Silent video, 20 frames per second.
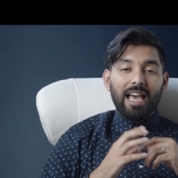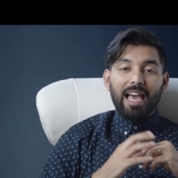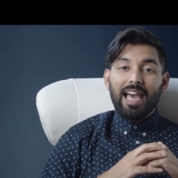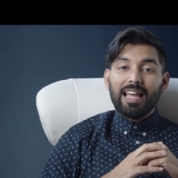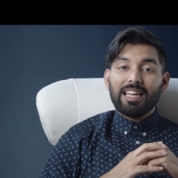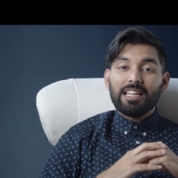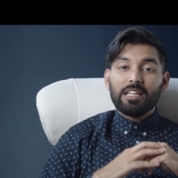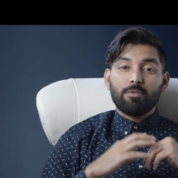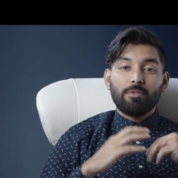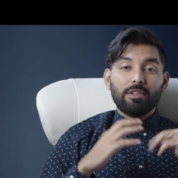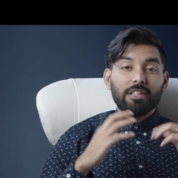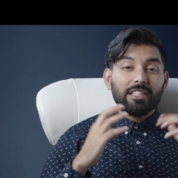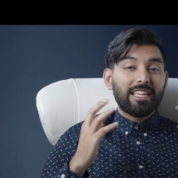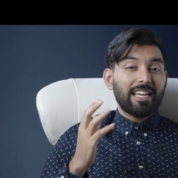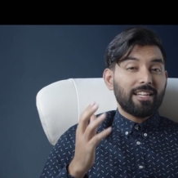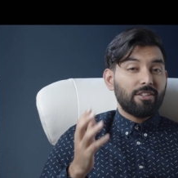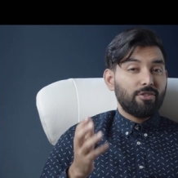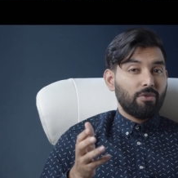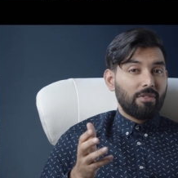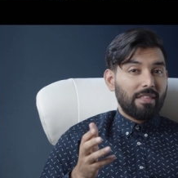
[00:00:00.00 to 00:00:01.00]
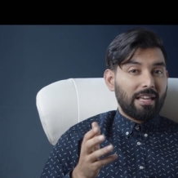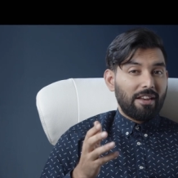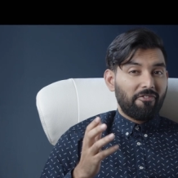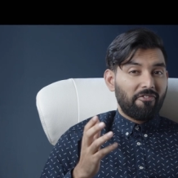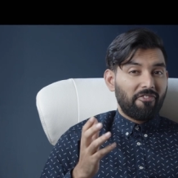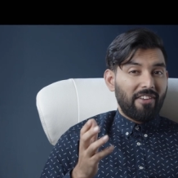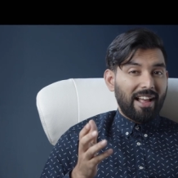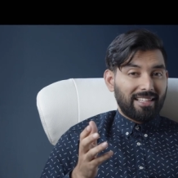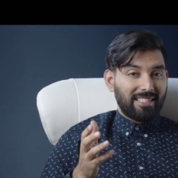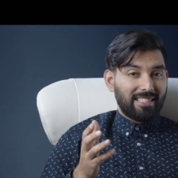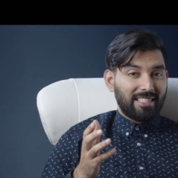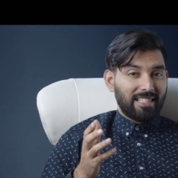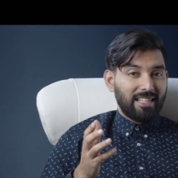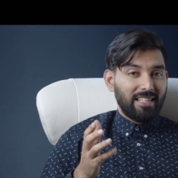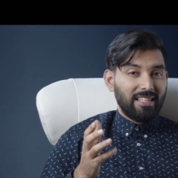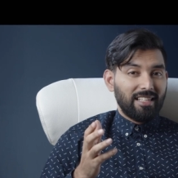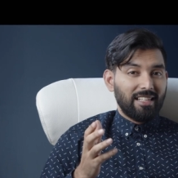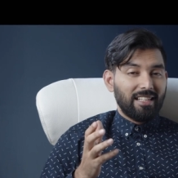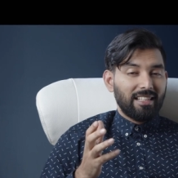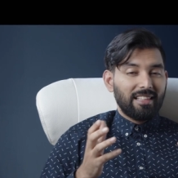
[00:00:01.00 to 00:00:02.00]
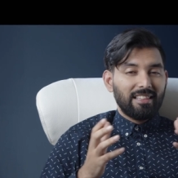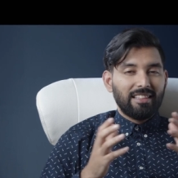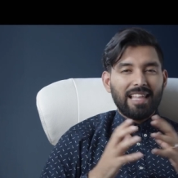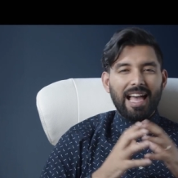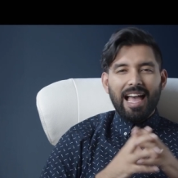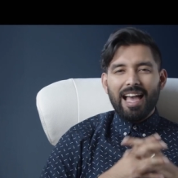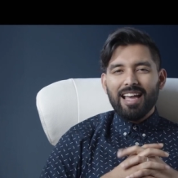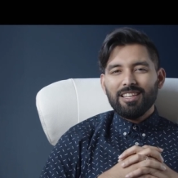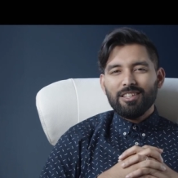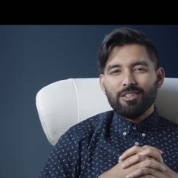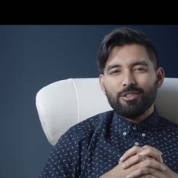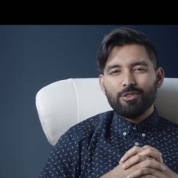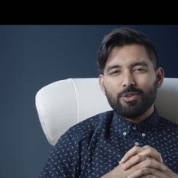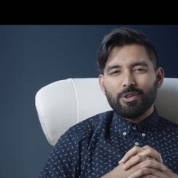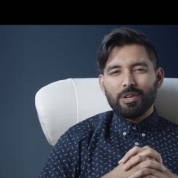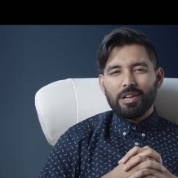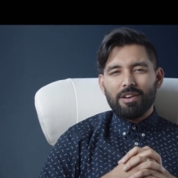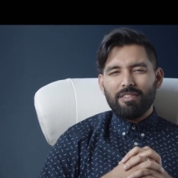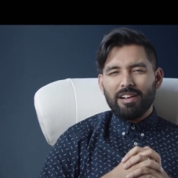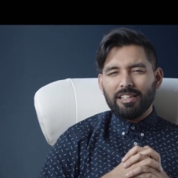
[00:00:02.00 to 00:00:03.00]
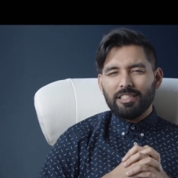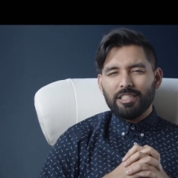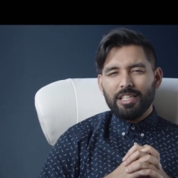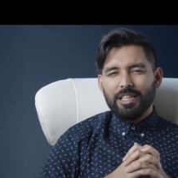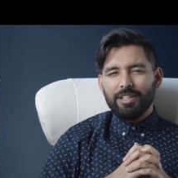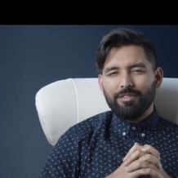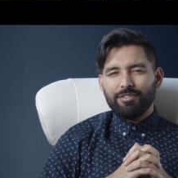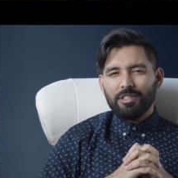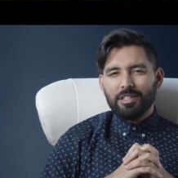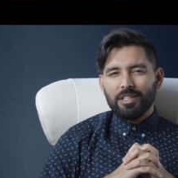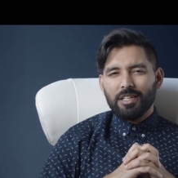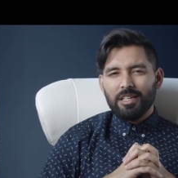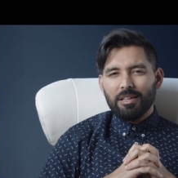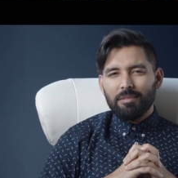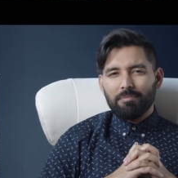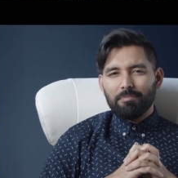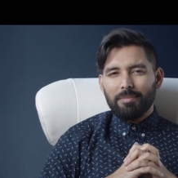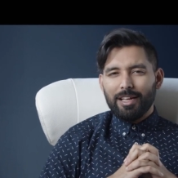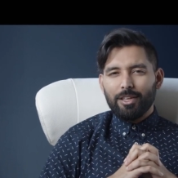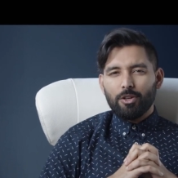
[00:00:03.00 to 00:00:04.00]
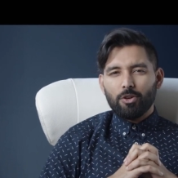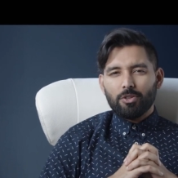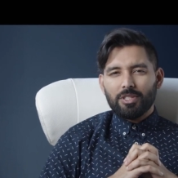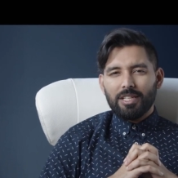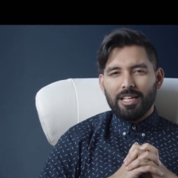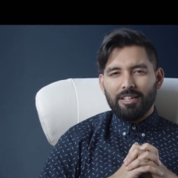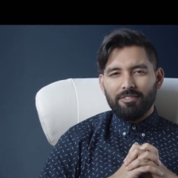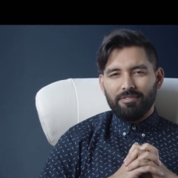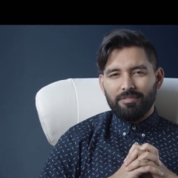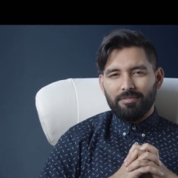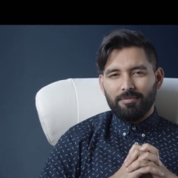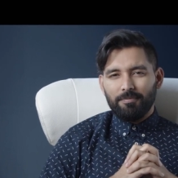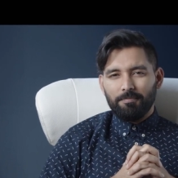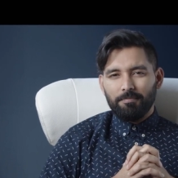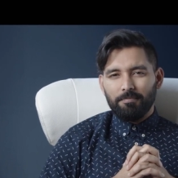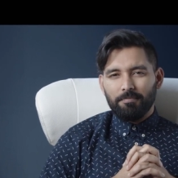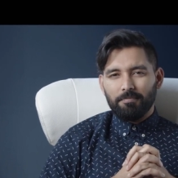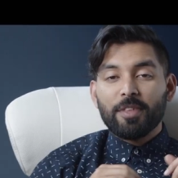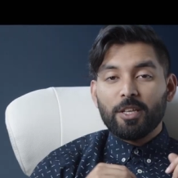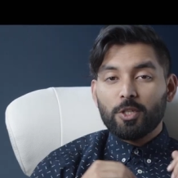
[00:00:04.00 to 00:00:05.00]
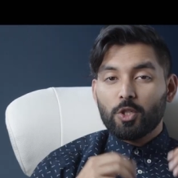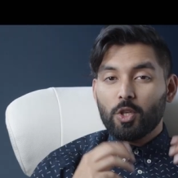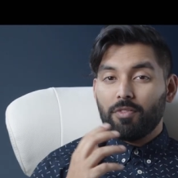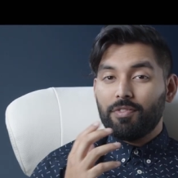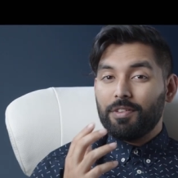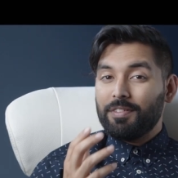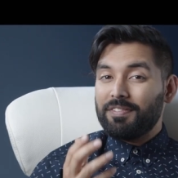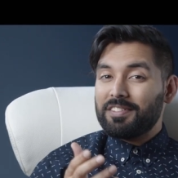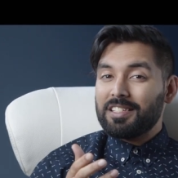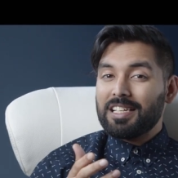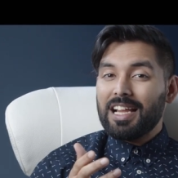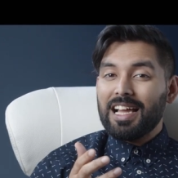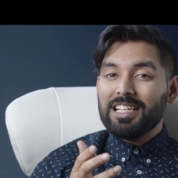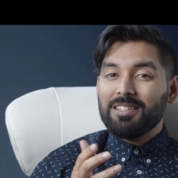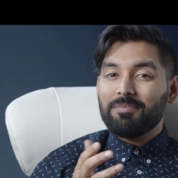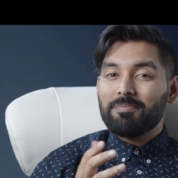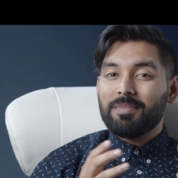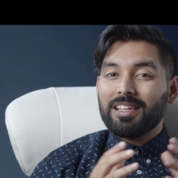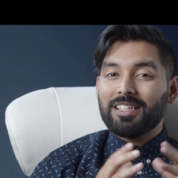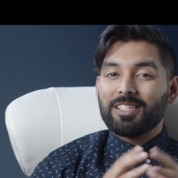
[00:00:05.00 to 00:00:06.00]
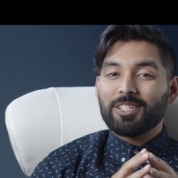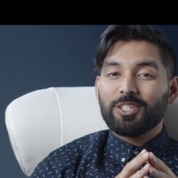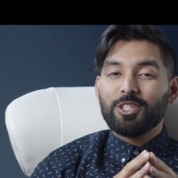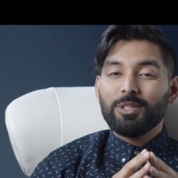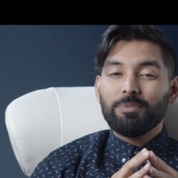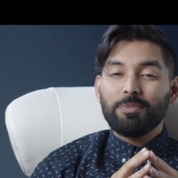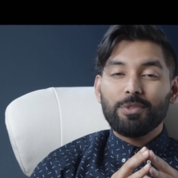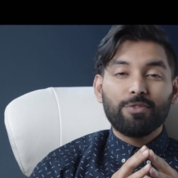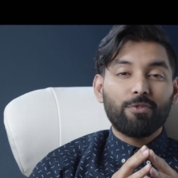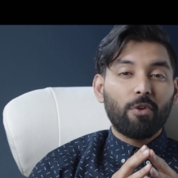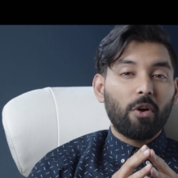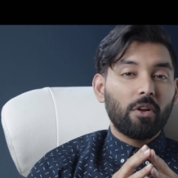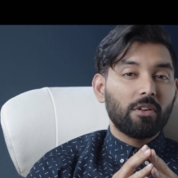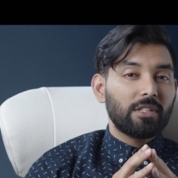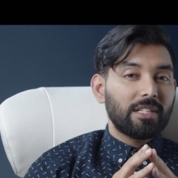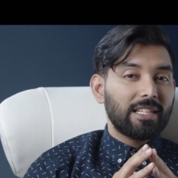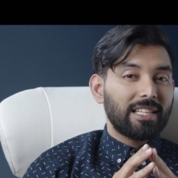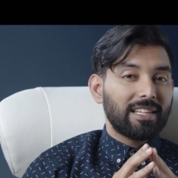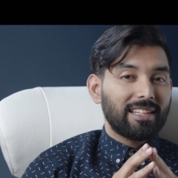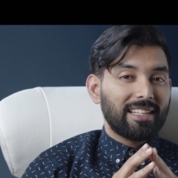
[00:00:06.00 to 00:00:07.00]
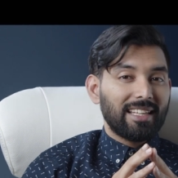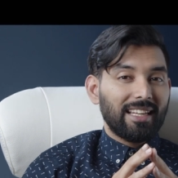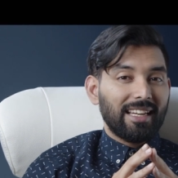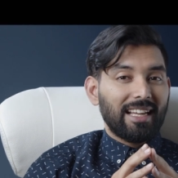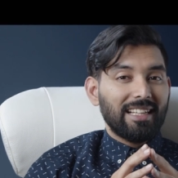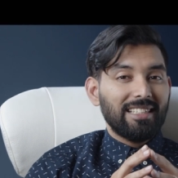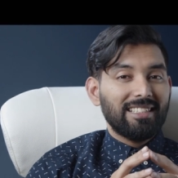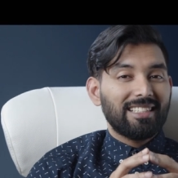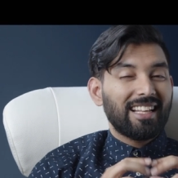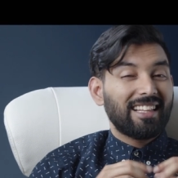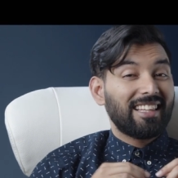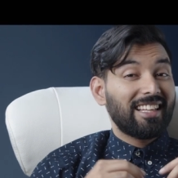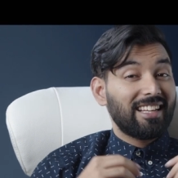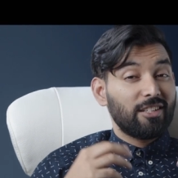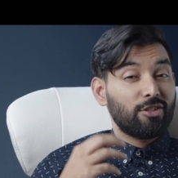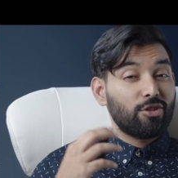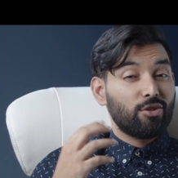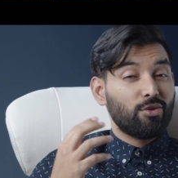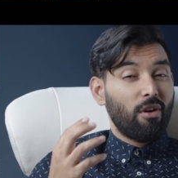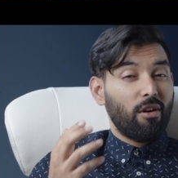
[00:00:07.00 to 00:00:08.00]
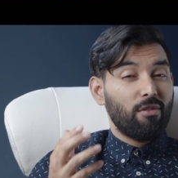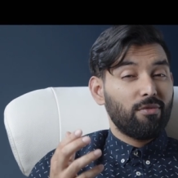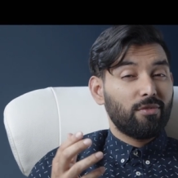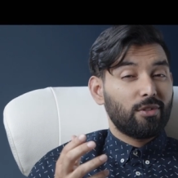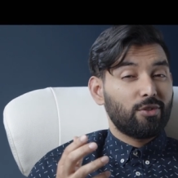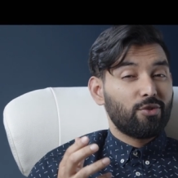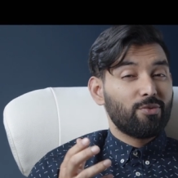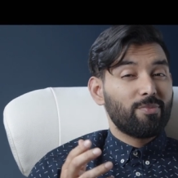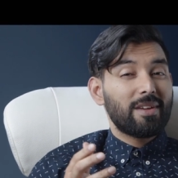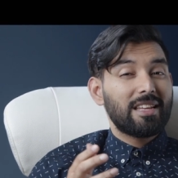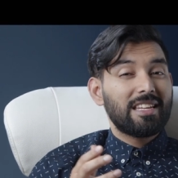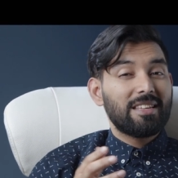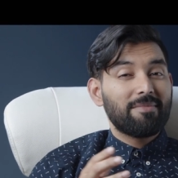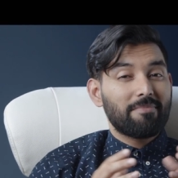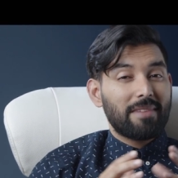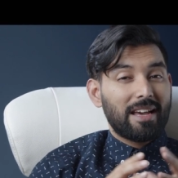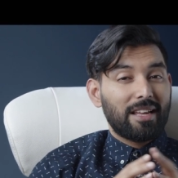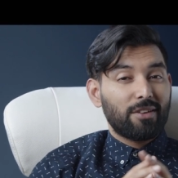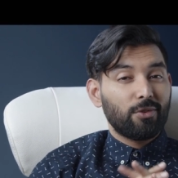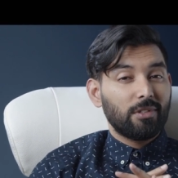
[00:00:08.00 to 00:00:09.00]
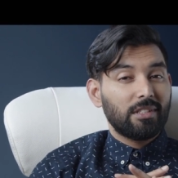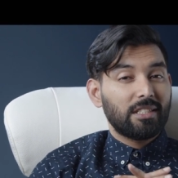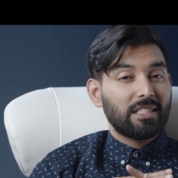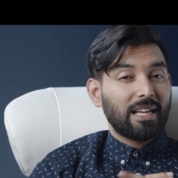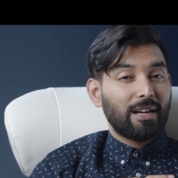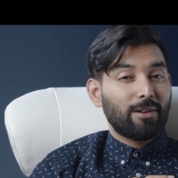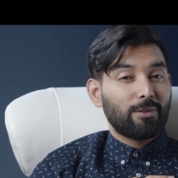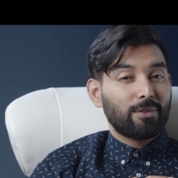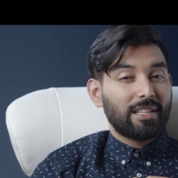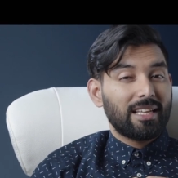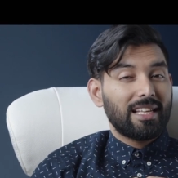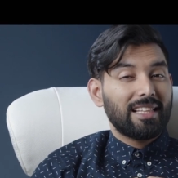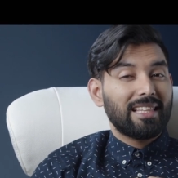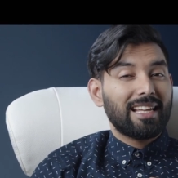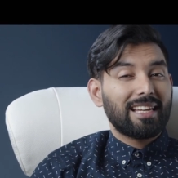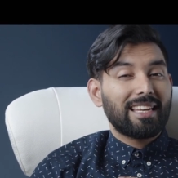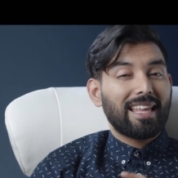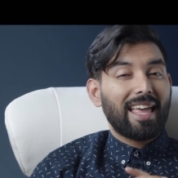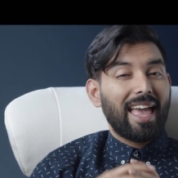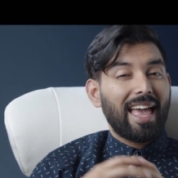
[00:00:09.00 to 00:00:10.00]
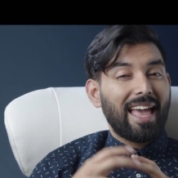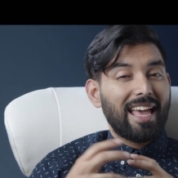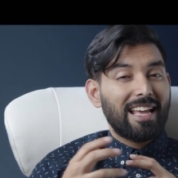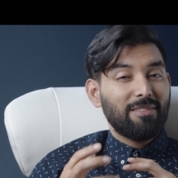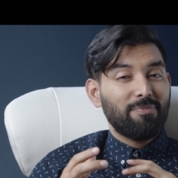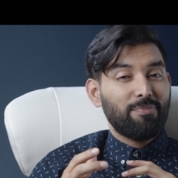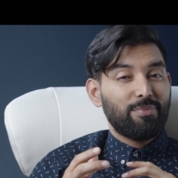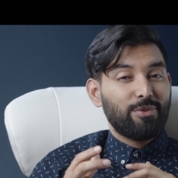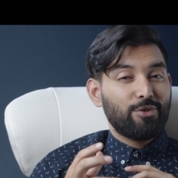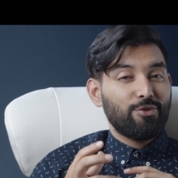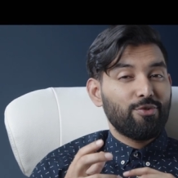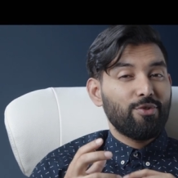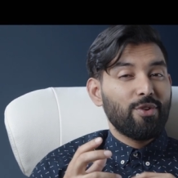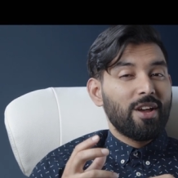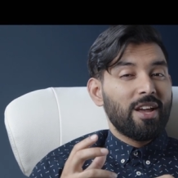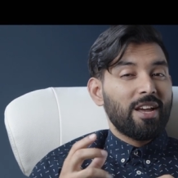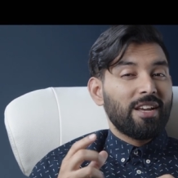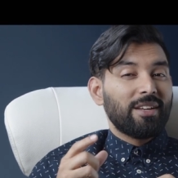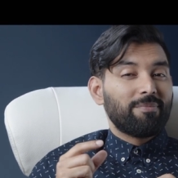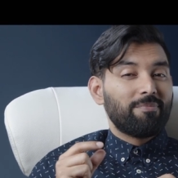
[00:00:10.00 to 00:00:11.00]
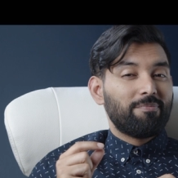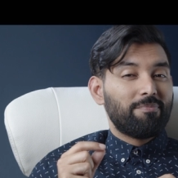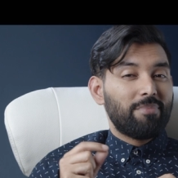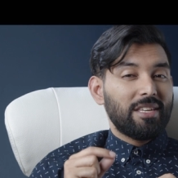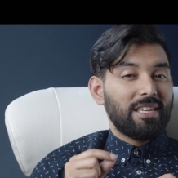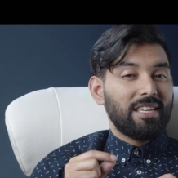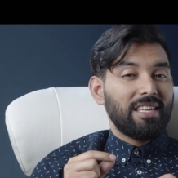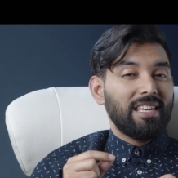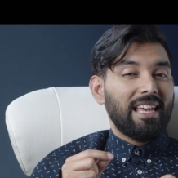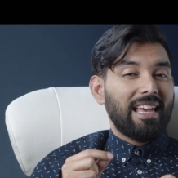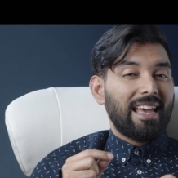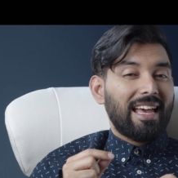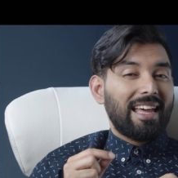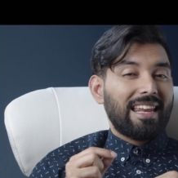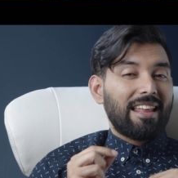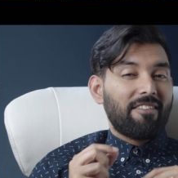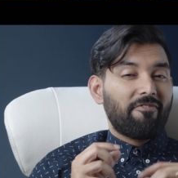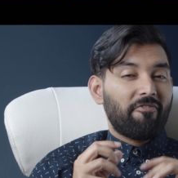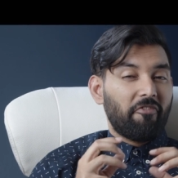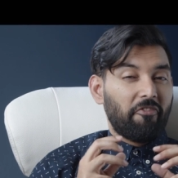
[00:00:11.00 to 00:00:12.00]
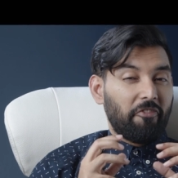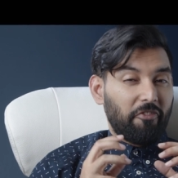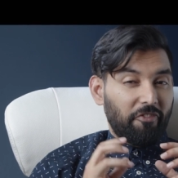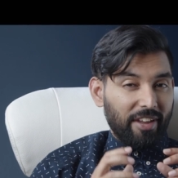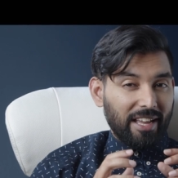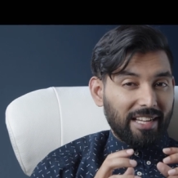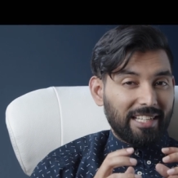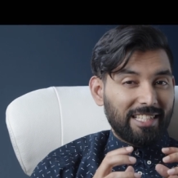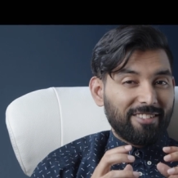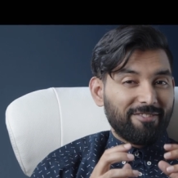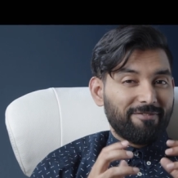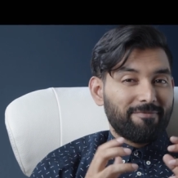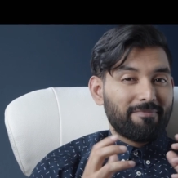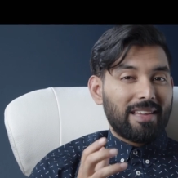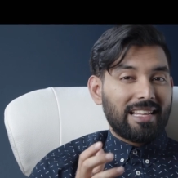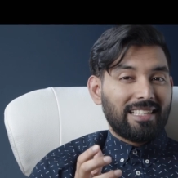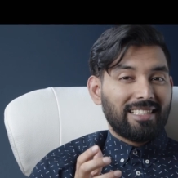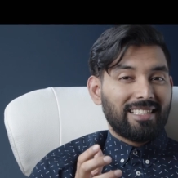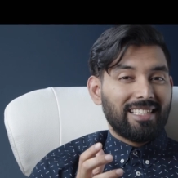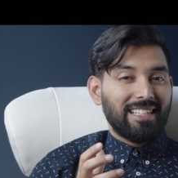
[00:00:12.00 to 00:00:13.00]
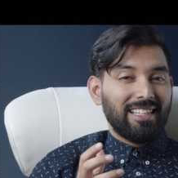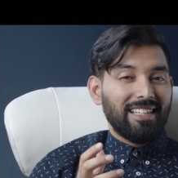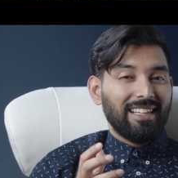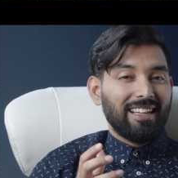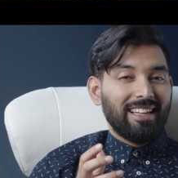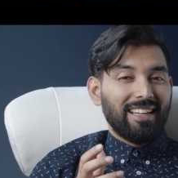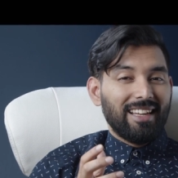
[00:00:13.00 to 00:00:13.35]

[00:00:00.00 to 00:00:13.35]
and it will get you there faster than you could have achieved by yourself. So if you've tried mentorship, you've already realized that there is not too many manuals out there that help you be an effective mentee